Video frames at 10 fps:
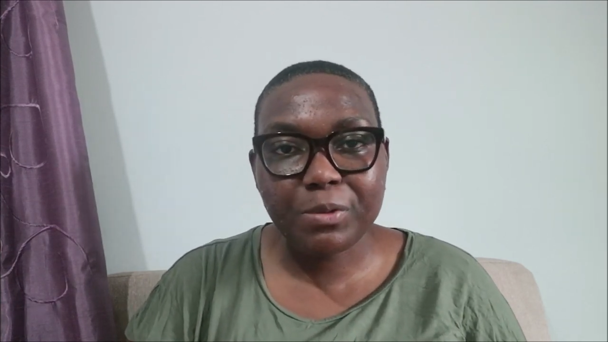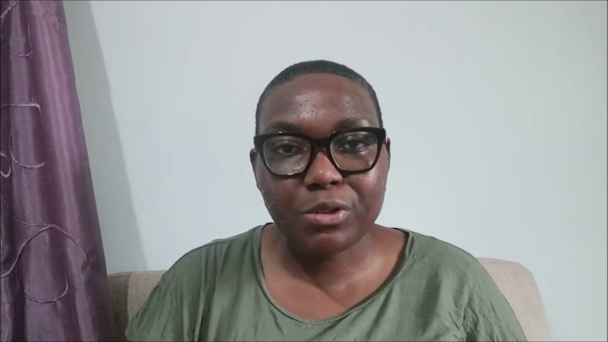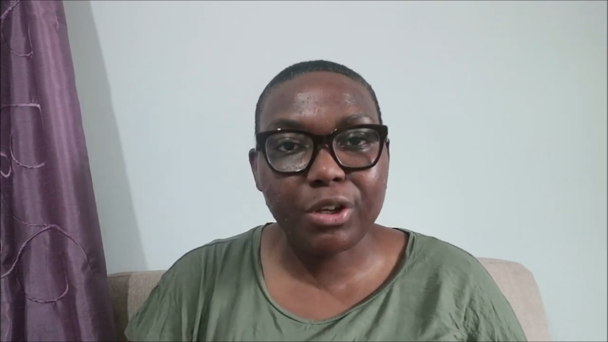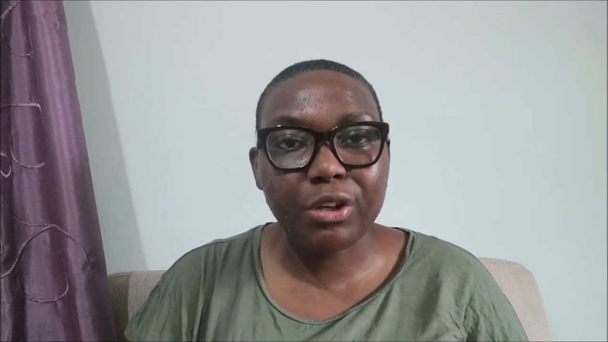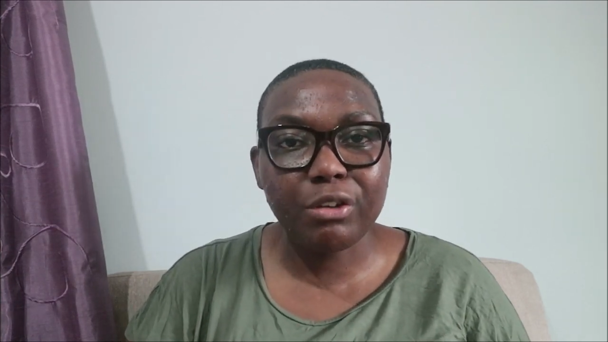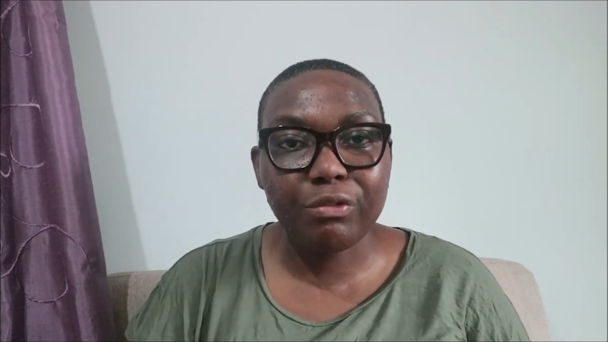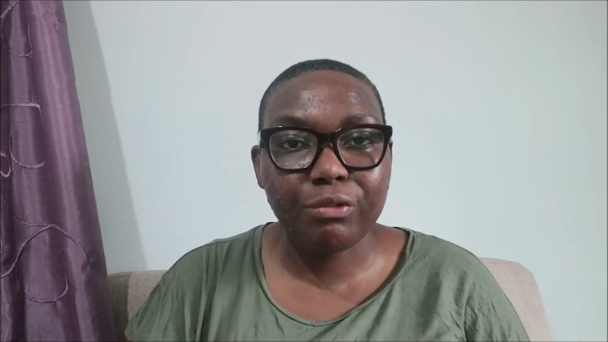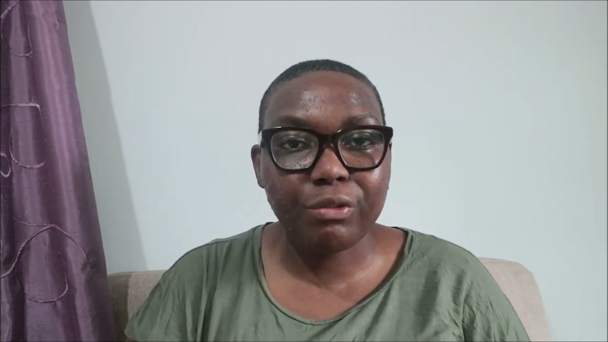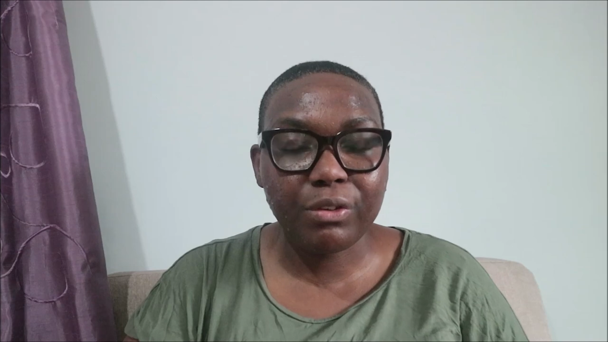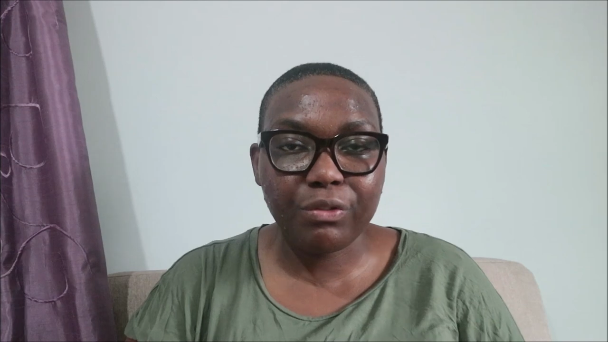So
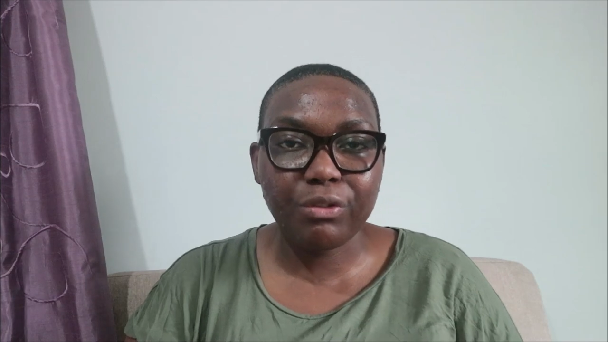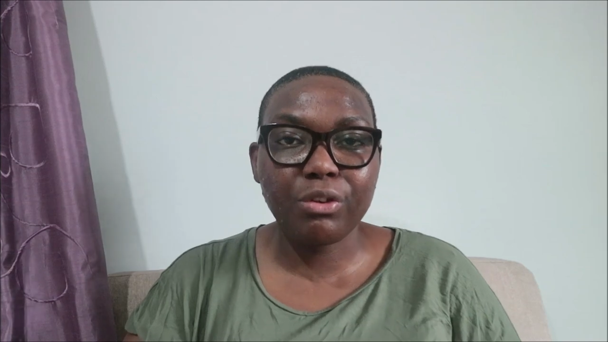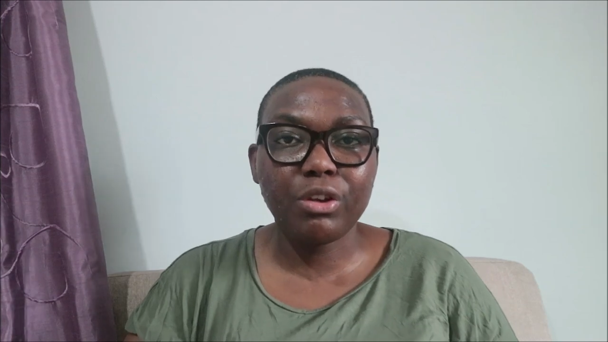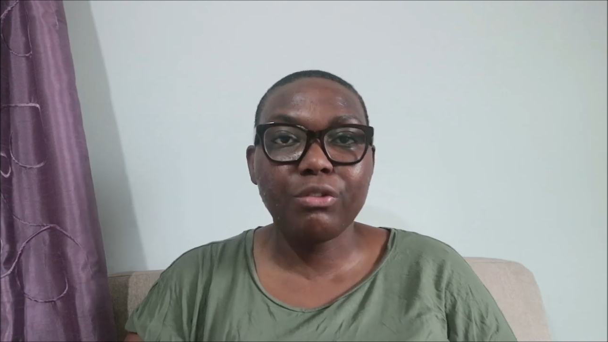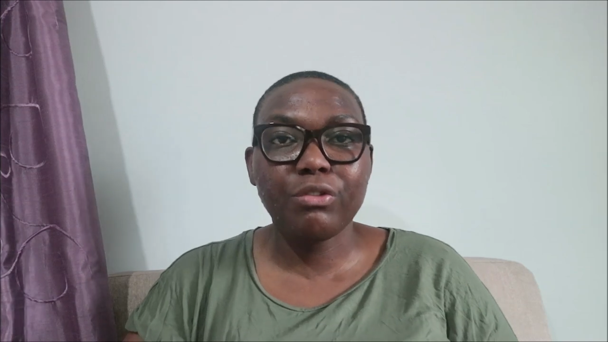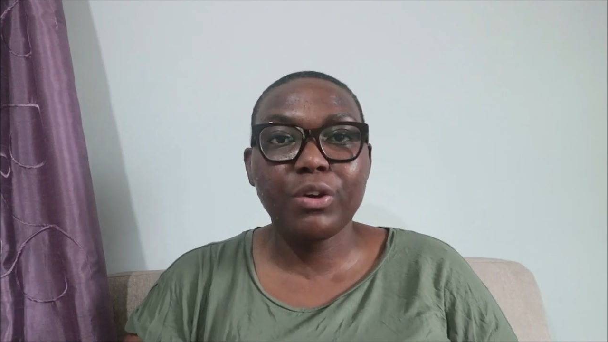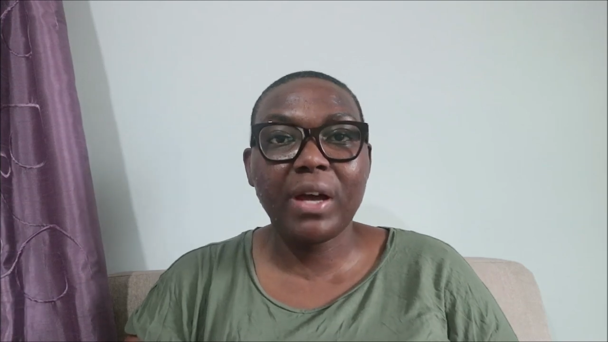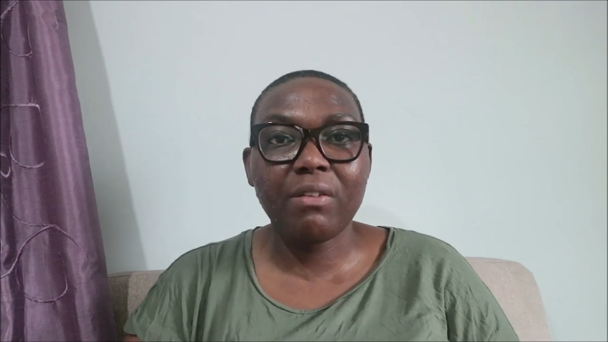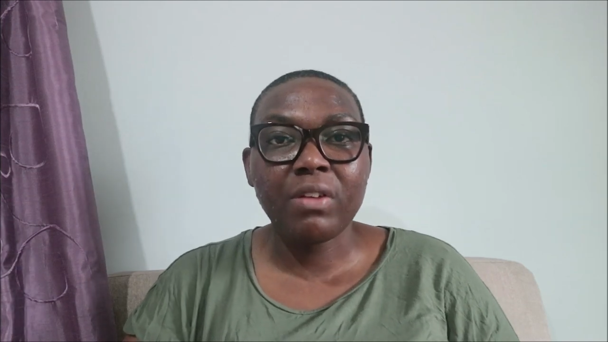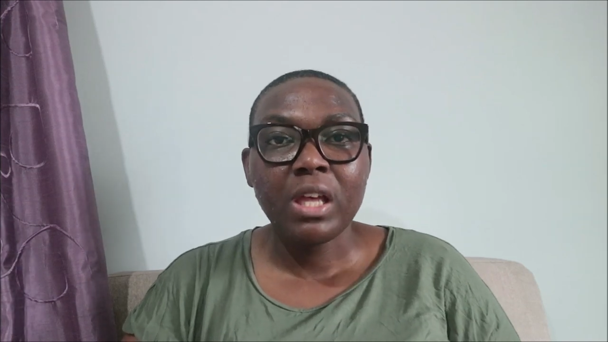if
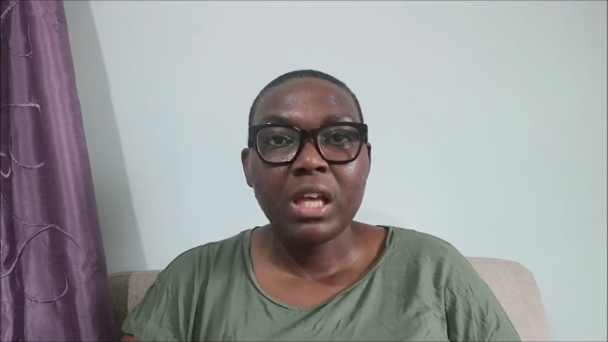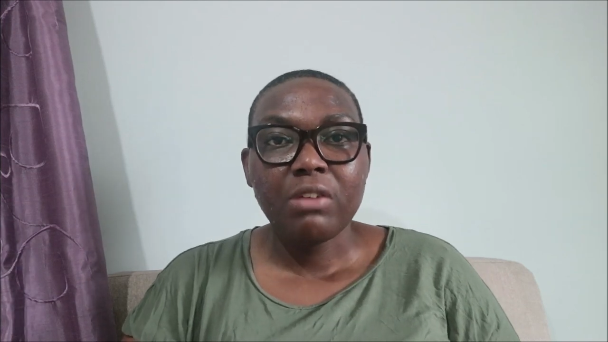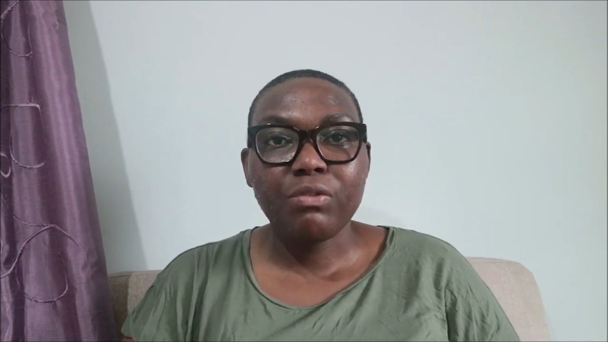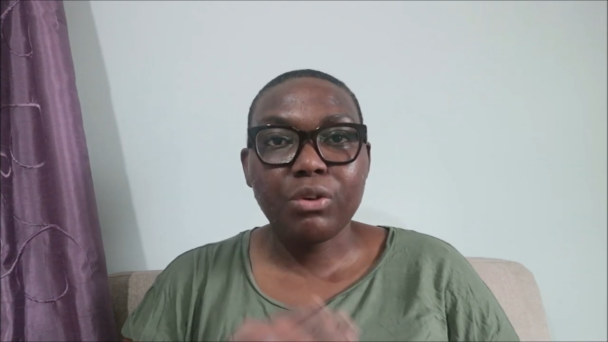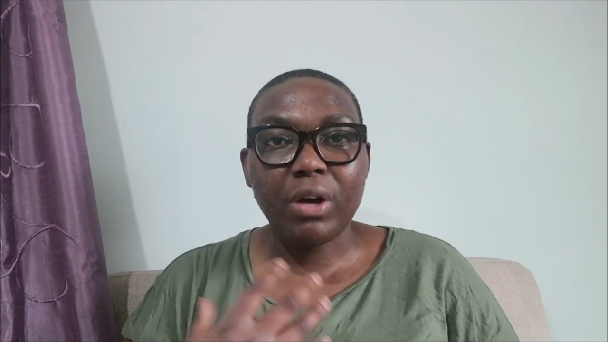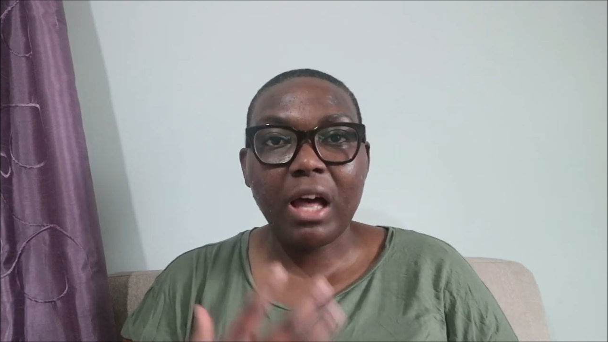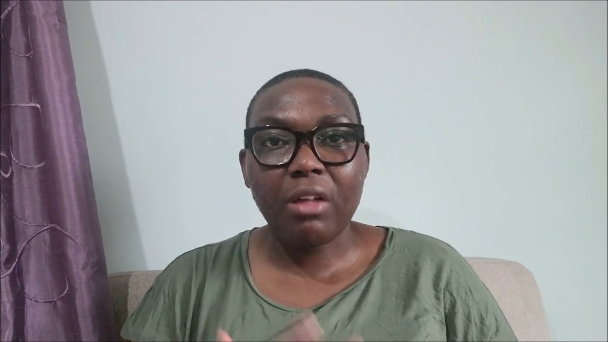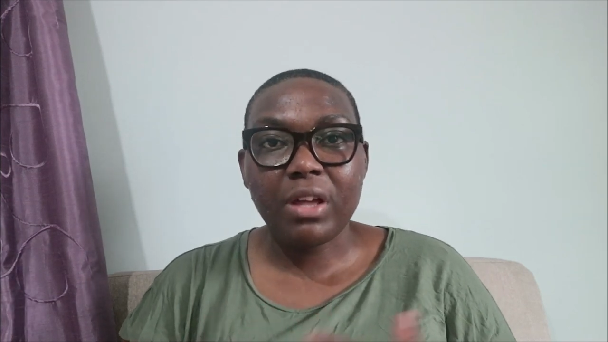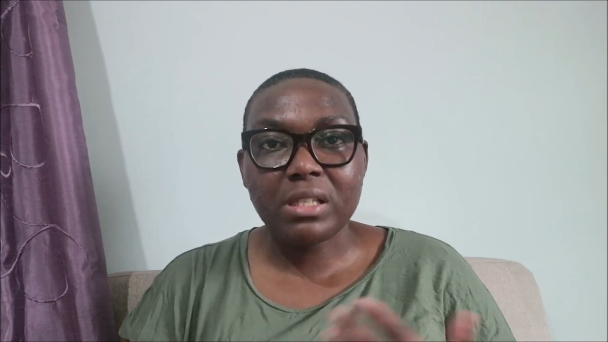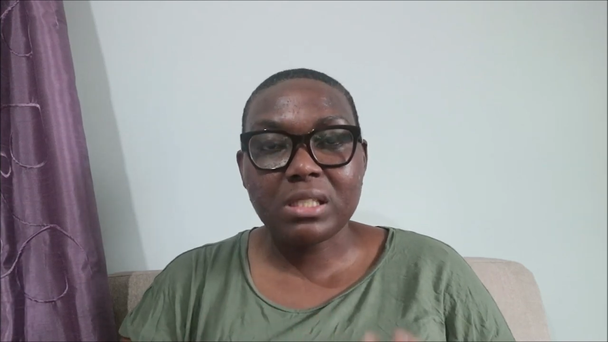your
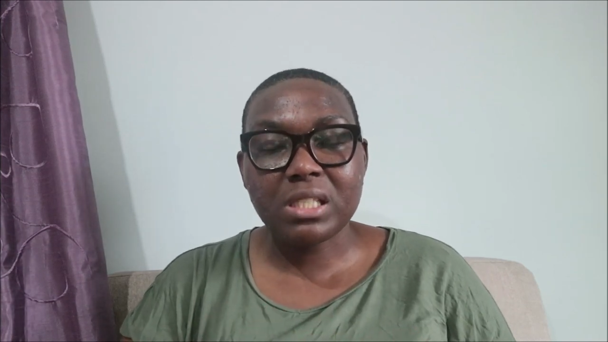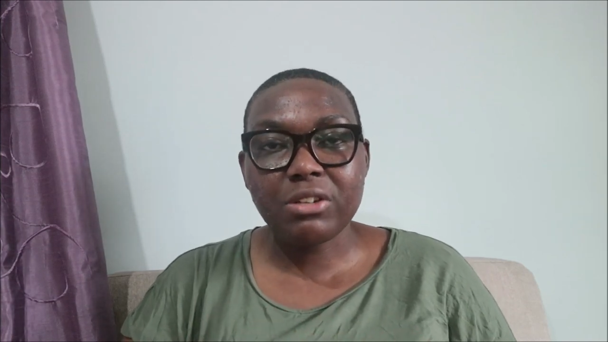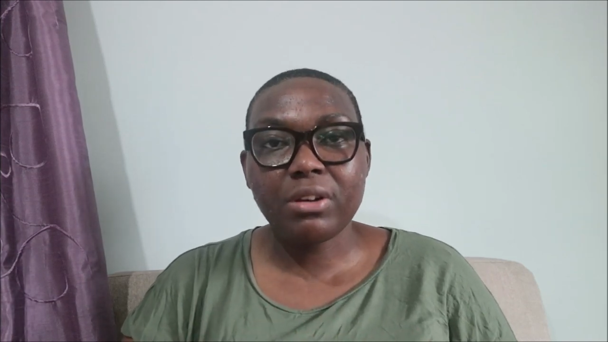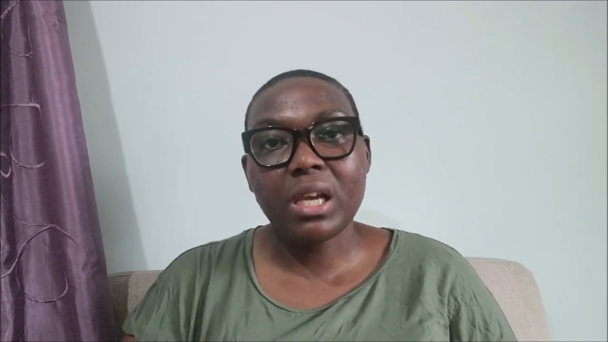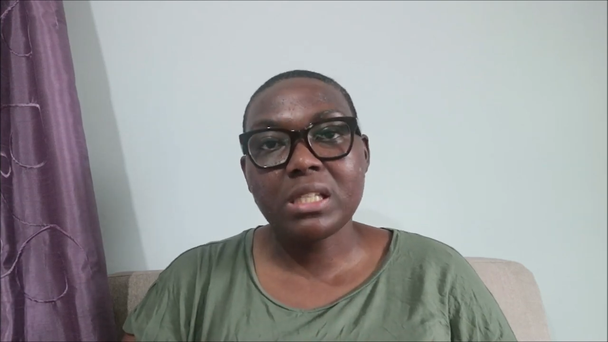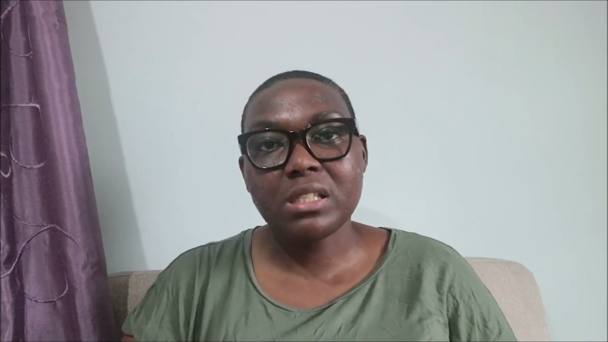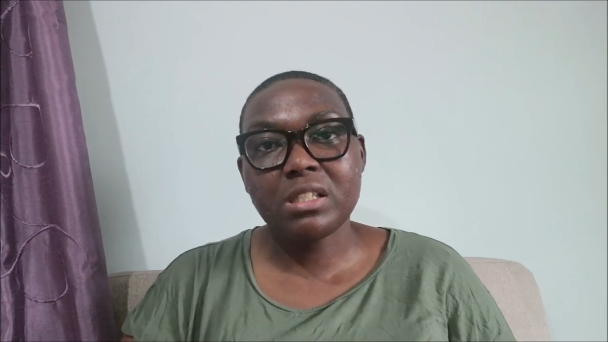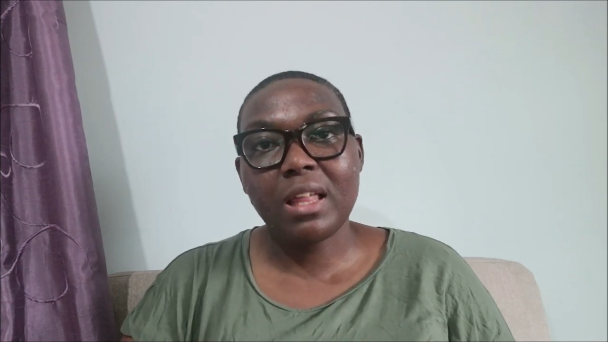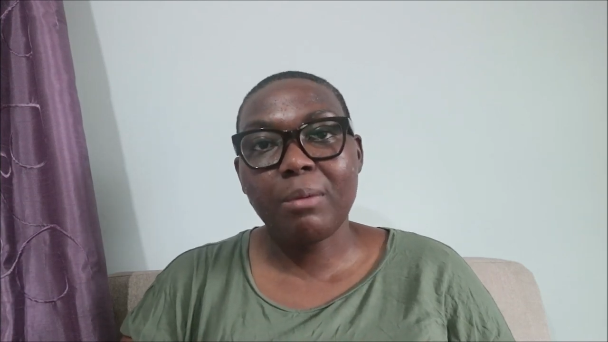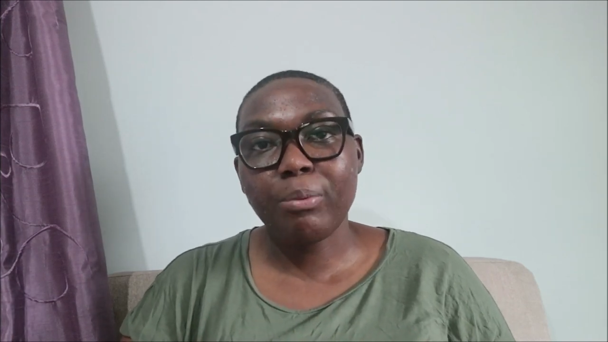health has deteriorated
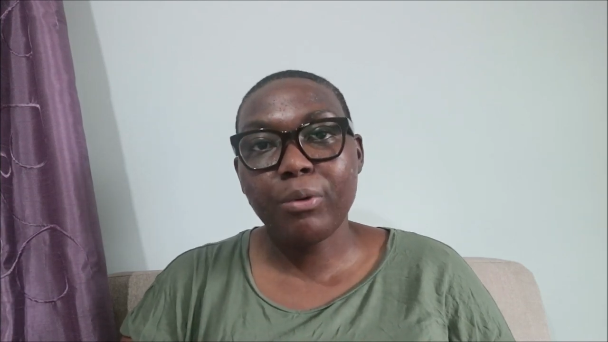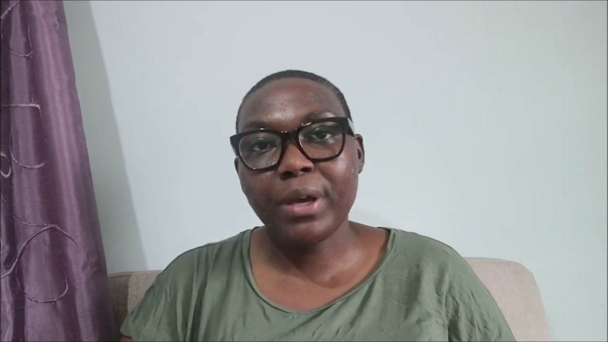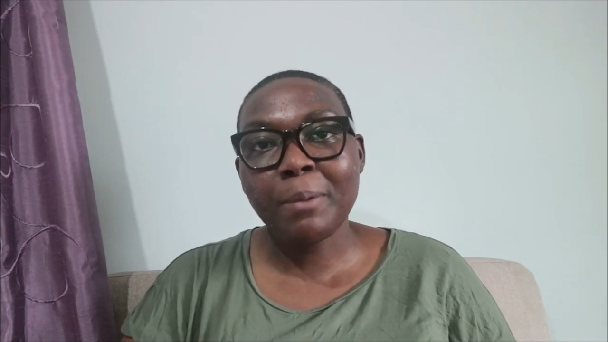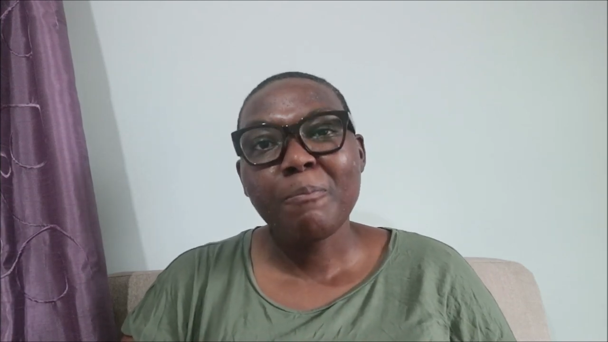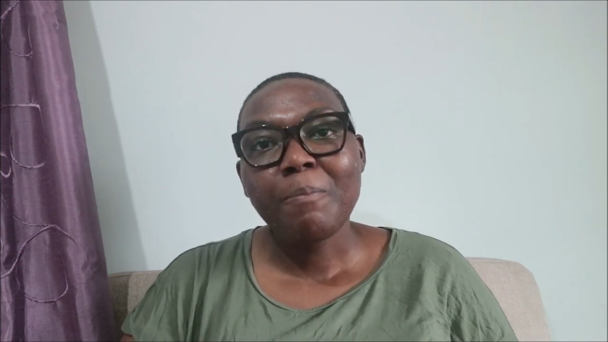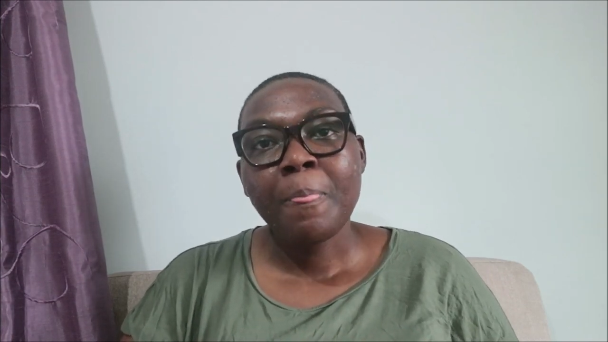to that point,